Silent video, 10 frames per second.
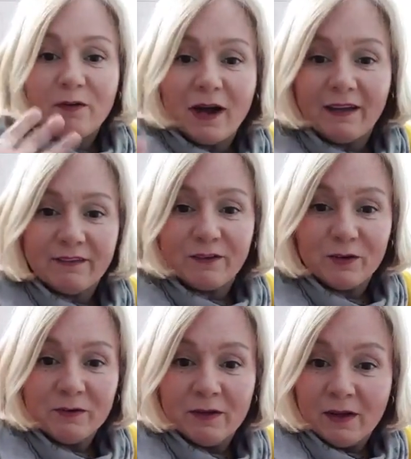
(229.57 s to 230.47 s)
Oh, hi
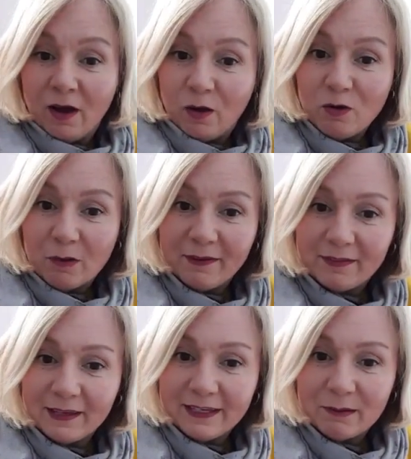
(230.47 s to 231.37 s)
Sue. Oh, I've been
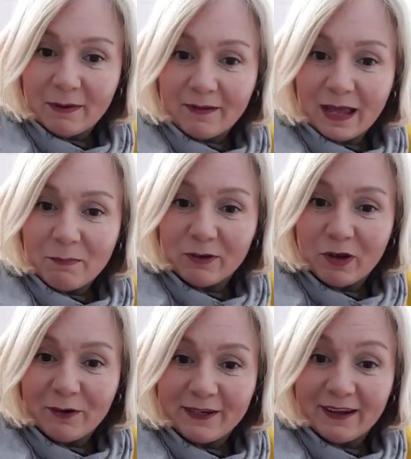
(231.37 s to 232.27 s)
thinking about that, but
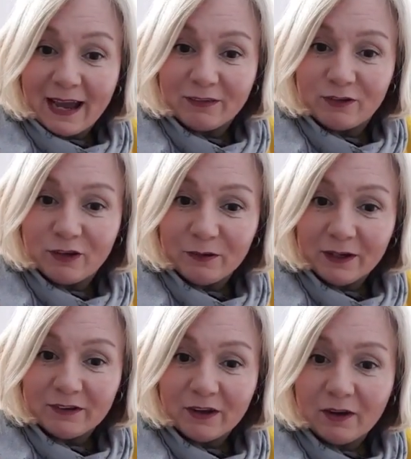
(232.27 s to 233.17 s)
no idea how to do
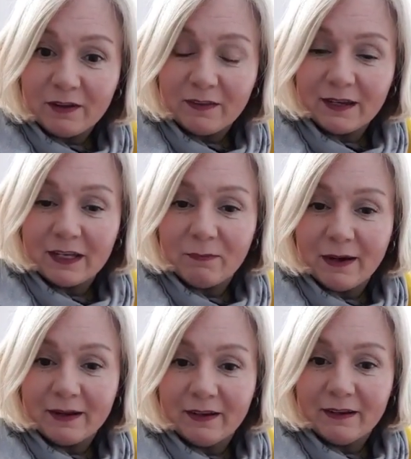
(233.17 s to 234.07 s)
it. Only thinking
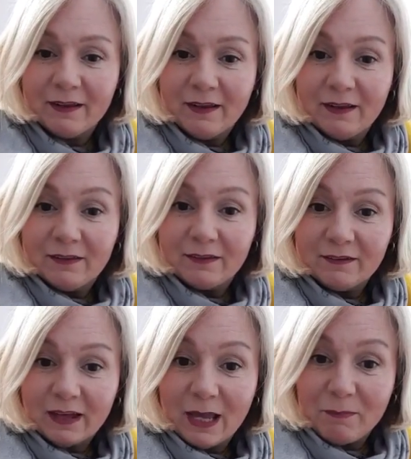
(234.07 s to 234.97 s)
about it
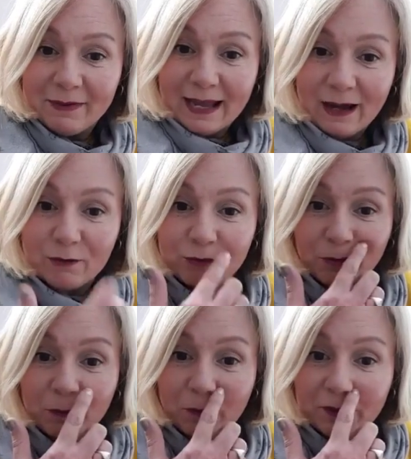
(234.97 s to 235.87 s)
today. Been out for a
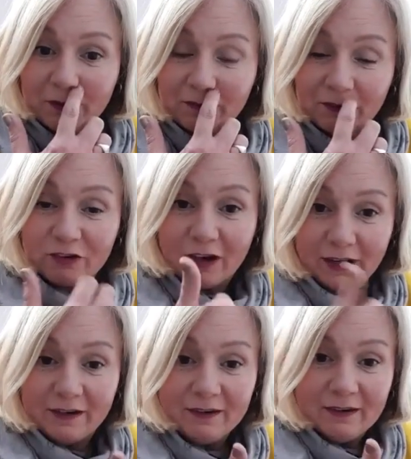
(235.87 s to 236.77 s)
walk in the sunshine